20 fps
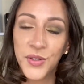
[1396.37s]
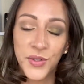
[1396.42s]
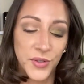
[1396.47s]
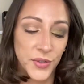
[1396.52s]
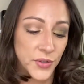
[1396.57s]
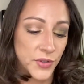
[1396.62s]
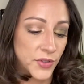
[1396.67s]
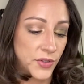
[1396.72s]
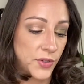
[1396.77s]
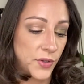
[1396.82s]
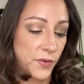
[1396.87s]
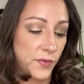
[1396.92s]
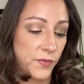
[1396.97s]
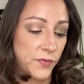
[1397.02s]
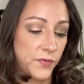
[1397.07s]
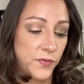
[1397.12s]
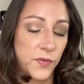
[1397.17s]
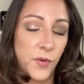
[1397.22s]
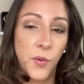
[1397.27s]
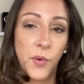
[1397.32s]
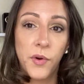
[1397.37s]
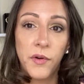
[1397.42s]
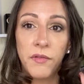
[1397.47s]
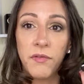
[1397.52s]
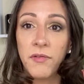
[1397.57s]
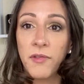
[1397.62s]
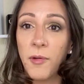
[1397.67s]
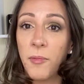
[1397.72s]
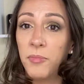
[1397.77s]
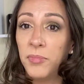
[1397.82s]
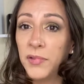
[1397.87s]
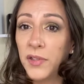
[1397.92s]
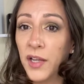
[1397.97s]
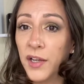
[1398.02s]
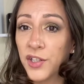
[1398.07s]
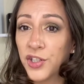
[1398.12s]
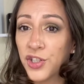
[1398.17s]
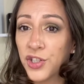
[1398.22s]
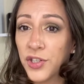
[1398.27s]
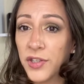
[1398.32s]
So for the
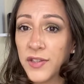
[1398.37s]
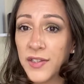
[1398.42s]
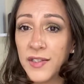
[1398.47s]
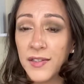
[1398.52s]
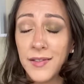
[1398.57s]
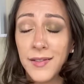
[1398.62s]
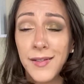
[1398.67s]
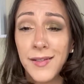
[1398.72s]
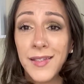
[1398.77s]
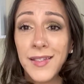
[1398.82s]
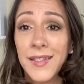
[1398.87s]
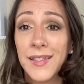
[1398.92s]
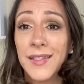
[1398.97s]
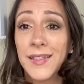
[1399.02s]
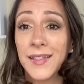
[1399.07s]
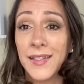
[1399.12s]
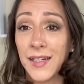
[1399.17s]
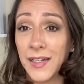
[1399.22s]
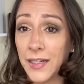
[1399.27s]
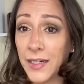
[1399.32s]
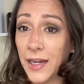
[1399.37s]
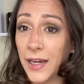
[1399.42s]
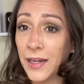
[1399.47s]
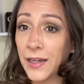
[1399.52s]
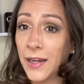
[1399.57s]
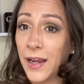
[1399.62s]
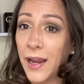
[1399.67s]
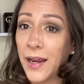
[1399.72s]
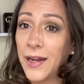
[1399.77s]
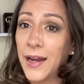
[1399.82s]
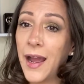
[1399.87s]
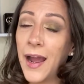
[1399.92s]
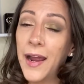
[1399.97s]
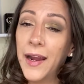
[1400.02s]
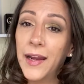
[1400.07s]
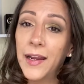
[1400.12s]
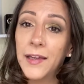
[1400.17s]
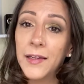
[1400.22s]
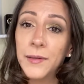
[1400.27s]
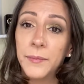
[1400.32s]
blush, this is stunning and I
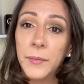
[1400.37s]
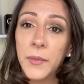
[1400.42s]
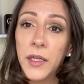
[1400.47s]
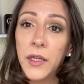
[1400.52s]
am